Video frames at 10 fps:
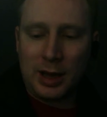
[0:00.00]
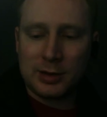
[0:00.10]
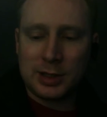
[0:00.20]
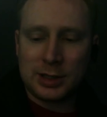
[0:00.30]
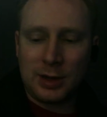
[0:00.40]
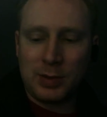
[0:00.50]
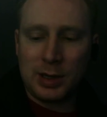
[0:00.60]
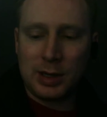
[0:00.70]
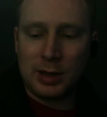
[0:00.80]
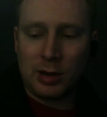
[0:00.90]
since I've been
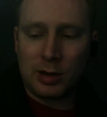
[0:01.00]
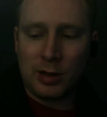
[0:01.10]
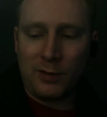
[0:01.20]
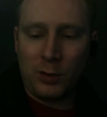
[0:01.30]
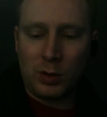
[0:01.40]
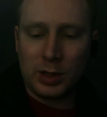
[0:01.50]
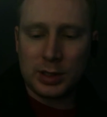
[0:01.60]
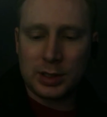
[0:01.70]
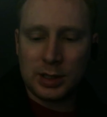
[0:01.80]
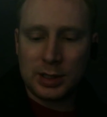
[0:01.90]
in the heart of the
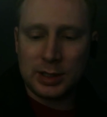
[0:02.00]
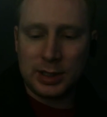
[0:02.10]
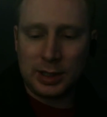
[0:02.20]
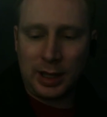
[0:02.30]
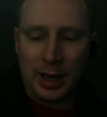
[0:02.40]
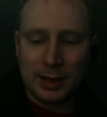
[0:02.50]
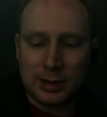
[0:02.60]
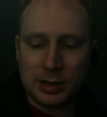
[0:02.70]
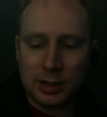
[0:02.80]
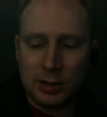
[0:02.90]
forest. Zin
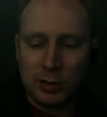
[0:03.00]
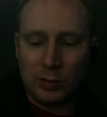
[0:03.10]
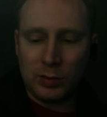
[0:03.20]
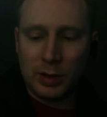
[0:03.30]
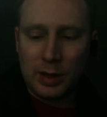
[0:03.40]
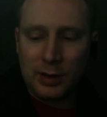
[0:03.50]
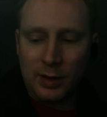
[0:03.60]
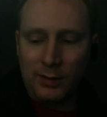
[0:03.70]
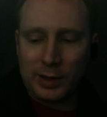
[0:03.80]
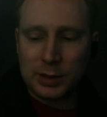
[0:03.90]
gasped. You've
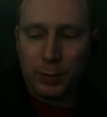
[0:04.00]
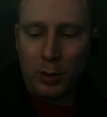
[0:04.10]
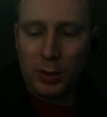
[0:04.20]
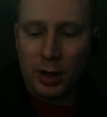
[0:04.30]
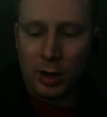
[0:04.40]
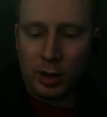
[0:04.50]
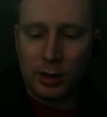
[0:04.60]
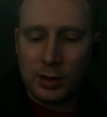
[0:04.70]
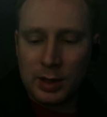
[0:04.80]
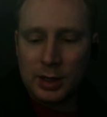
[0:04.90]
explored the heart,
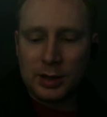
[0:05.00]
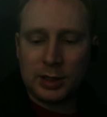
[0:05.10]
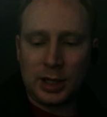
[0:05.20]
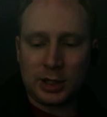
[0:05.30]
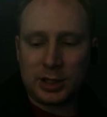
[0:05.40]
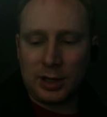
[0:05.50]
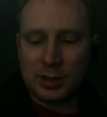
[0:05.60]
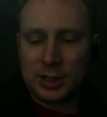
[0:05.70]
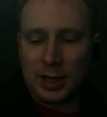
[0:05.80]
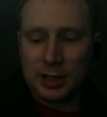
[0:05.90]
the touchdown
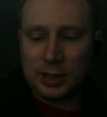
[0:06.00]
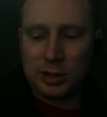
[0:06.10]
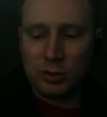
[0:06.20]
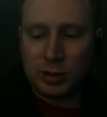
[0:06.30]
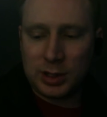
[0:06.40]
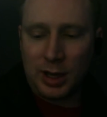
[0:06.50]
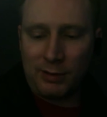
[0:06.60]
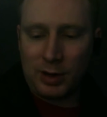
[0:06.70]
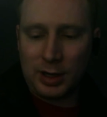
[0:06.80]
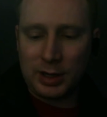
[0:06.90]
site. Did you discover
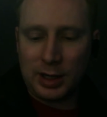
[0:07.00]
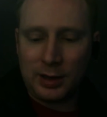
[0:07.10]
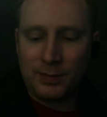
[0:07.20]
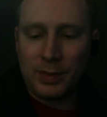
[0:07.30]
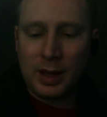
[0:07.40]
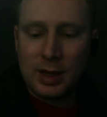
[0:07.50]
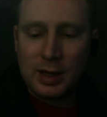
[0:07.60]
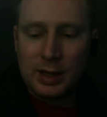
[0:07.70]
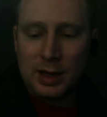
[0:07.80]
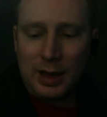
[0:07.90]
anything?
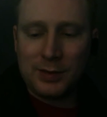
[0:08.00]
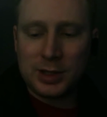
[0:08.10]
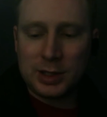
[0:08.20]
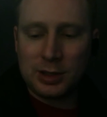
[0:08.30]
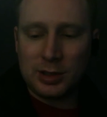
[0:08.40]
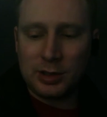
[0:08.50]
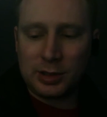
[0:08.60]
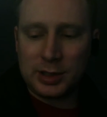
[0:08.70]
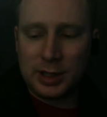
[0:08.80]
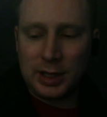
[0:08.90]
Ava stood and looked
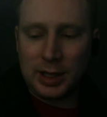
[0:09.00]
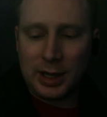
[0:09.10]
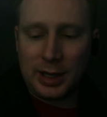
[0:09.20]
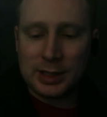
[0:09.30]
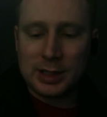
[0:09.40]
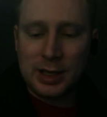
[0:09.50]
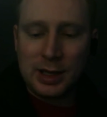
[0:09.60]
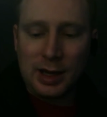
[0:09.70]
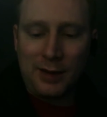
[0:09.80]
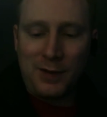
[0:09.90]
Zin in the eyes.
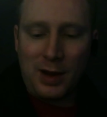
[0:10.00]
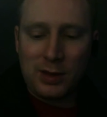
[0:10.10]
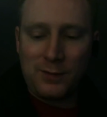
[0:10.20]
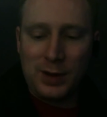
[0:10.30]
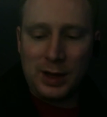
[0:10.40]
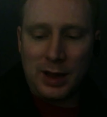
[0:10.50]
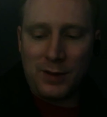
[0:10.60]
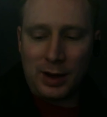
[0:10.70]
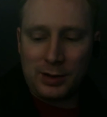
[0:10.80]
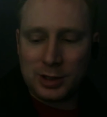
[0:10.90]
I found the V-Day
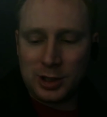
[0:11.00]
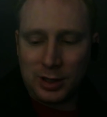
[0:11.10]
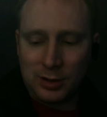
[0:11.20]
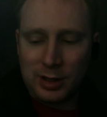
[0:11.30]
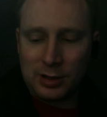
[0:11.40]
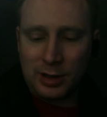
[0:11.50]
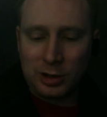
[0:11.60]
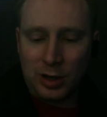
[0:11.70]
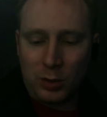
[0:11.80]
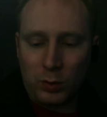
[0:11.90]
virus generator, and I
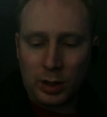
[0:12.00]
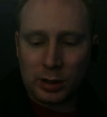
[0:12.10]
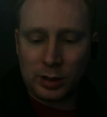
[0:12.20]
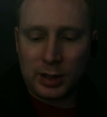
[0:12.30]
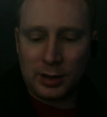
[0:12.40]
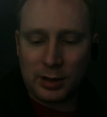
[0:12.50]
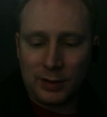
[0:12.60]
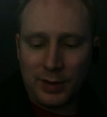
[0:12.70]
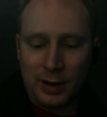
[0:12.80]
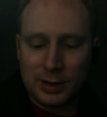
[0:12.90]
drank water carrying the
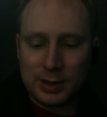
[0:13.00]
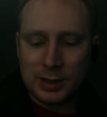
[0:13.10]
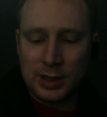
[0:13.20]
virus.